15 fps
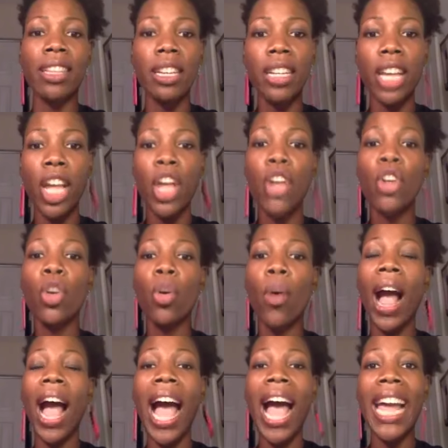look,
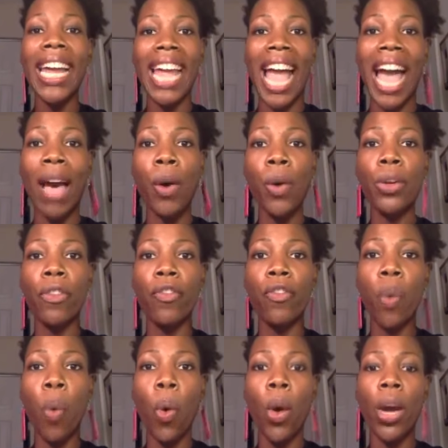cry out
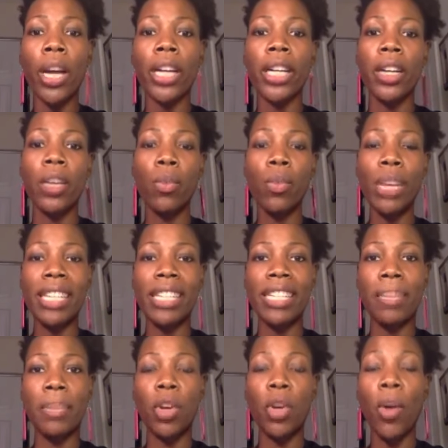for
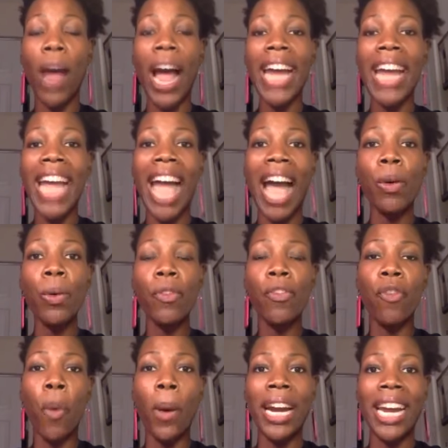wisdom, cry out
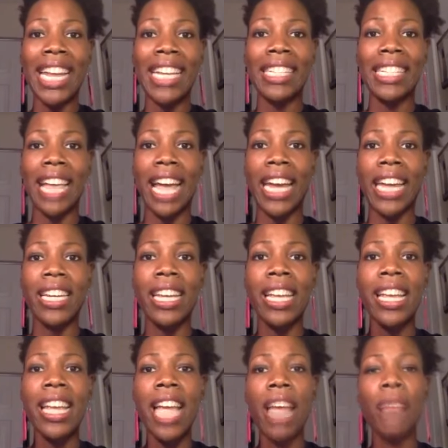for insight.
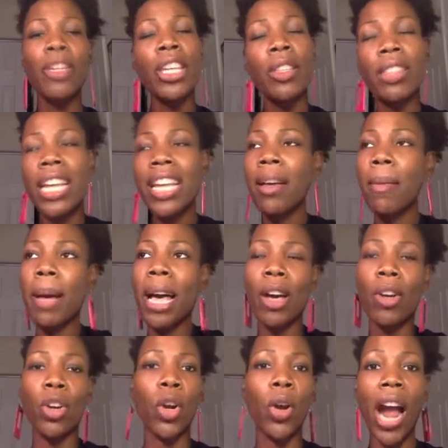And when you think
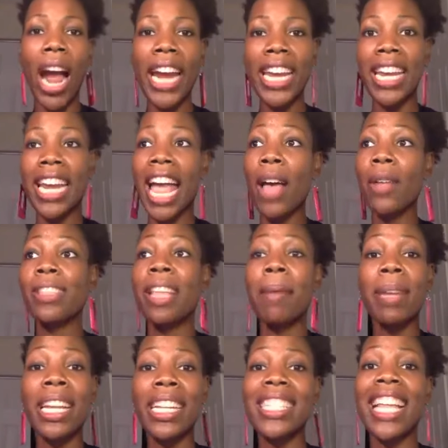about crying out, that
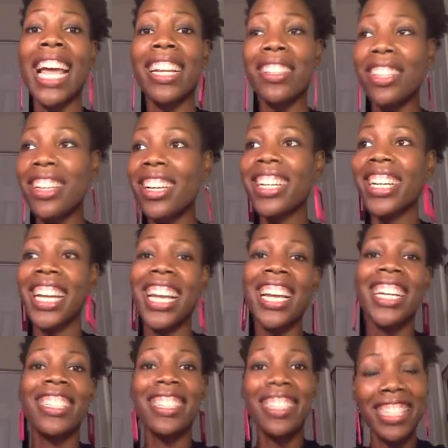means like, look,
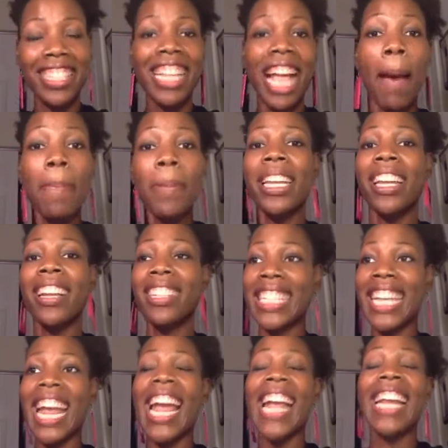you're stopping and you're
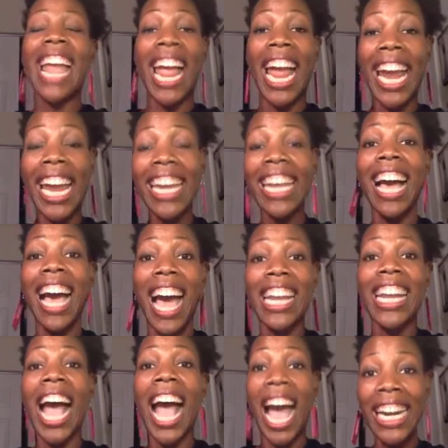saying, hey, God,
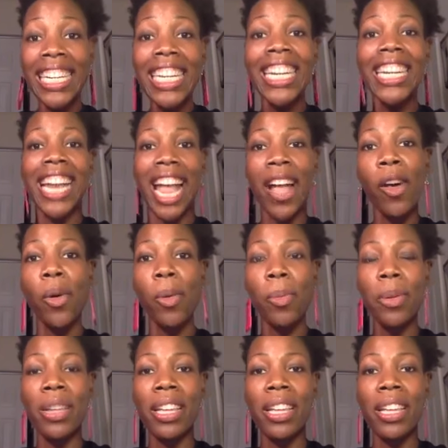I need help.